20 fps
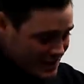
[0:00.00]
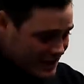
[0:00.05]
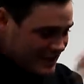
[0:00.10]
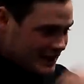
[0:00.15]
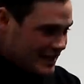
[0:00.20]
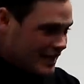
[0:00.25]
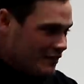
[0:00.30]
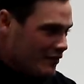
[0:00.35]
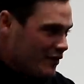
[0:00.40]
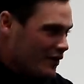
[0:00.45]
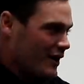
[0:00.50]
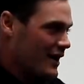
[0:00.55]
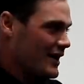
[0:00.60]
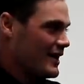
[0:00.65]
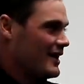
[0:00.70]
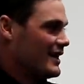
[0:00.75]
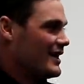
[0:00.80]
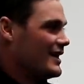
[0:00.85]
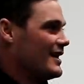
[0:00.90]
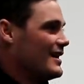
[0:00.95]
Levi,
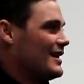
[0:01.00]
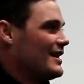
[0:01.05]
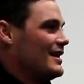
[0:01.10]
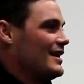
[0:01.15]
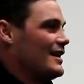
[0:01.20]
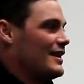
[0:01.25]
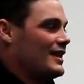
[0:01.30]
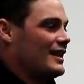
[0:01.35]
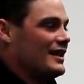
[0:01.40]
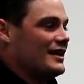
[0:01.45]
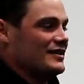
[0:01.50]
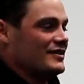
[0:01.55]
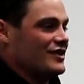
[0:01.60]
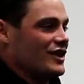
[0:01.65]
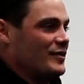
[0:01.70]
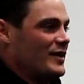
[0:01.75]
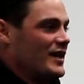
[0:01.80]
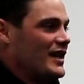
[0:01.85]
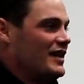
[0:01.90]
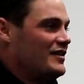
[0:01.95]
you think it's
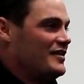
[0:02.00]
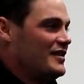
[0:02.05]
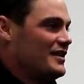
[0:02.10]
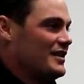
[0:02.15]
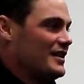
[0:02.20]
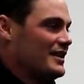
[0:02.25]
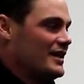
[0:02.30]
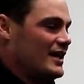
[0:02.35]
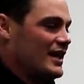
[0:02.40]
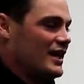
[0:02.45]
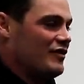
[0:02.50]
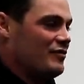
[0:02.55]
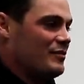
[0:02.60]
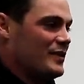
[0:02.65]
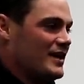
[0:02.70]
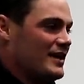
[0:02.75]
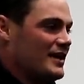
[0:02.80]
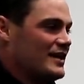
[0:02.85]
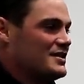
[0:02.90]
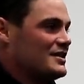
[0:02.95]
going to be easy to leave,
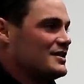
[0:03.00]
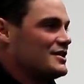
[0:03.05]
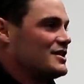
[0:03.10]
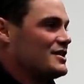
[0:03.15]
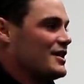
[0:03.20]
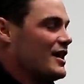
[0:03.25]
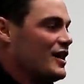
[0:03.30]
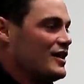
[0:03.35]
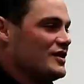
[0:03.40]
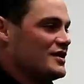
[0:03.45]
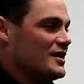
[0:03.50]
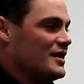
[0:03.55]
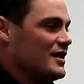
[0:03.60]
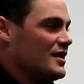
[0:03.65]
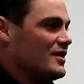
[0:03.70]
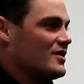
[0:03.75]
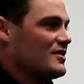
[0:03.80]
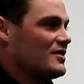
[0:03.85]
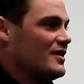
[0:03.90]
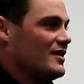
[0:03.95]
but it just shows you
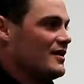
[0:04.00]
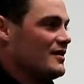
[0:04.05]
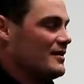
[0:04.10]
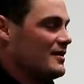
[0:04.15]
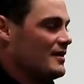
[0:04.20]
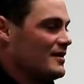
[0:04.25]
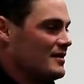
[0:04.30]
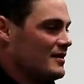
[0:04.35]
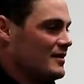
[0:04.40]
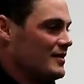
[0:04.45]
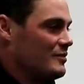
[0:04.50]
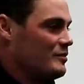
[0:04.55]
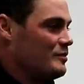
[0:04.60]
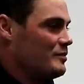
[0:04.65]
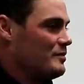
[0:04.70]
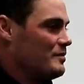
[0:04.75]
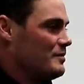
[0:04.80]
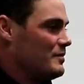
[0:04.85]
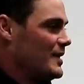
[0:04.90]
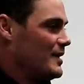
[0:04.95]
that it's not the,
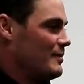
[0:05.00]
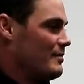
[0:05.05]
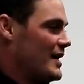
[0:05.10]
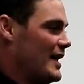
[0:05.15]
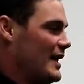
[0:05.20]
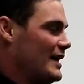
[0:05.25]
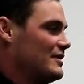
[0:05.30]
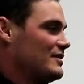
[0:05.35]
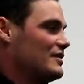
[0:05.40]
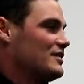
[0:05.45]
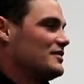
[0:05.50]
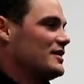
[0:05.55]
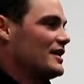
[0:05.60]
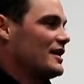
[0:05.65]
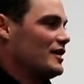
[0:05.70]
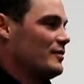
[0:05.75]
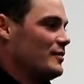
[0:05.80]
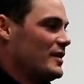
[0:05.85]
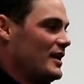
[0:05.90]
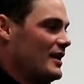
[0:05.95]
your mates because they're
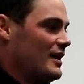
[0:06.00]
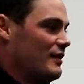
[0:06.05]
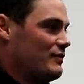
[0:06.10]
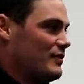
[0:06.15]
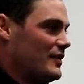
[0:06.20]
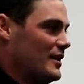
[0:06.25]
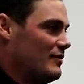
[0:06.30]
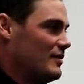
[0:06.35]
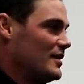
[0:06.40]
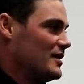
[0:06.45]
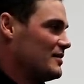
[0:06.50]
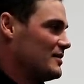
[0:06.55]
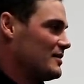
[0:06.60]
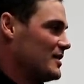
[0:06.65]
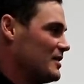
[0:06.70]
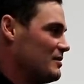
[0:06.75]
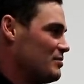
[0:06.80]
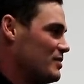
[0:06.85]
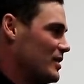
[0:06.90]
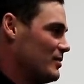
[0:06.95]
going to be there forever. It's,
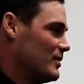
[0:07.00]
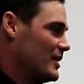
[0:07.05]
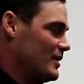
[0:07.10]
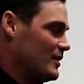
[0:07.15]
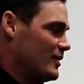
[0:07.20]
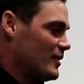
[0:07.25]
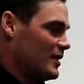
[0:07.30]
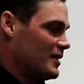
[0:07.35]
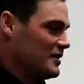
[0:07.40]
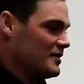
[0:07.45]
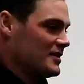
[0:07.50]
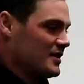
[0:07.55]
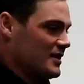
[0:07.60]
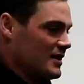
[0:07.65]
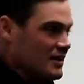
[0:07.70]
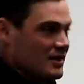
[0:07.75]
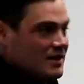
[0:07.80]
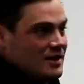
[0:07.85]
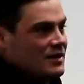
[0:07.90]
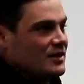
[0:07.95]
it's probably guys,
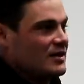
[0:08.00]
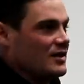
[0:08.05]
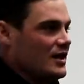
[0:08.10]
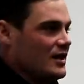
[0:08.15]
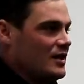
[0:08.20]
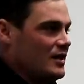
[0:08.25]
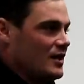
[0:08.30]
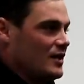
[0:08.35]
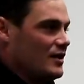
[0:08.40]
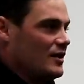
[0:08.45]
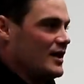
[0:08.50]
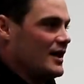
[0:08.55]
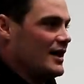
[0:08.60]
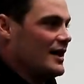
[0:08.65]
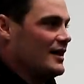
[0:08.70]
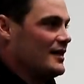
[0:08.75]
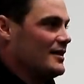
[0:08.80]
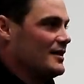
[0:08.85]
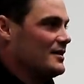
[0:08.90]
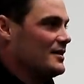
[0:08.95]
and you know who you
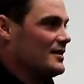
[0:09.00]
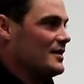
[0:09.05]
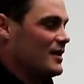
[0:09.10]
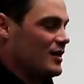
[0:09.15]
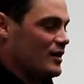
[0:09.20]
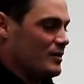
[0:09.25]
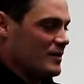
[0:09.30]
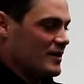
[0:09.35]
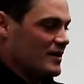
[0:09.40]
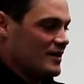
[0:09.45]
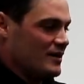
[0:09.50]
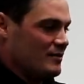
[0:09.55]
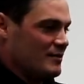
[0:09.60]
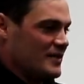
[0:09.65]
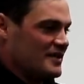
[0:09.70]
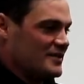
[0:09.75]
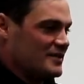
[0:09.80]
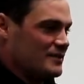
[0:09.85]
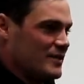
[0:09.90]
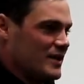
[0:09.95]
are, that, that, I'll, that I'll
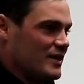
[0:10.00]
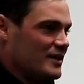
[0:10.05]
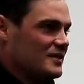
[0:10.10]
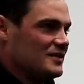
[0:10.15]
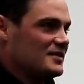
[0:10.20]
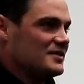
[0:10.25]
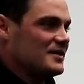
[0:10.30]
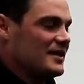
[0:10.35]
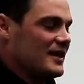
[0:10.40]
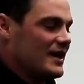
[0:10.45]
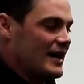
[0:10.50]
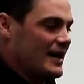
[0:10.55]
miss the most.